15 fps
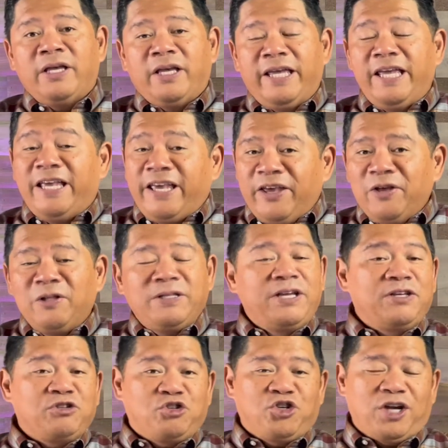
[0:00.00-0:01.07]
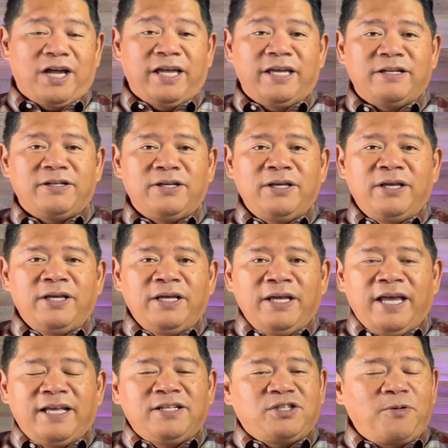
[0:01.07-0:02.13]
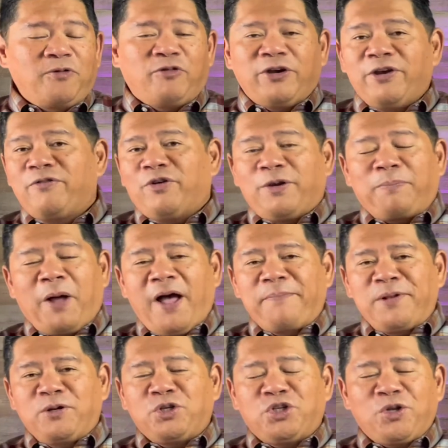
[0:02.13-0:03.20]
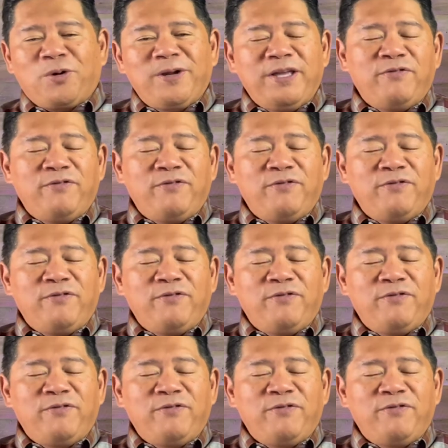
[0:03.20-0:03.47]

He killed his giant. And so a very, very popular story.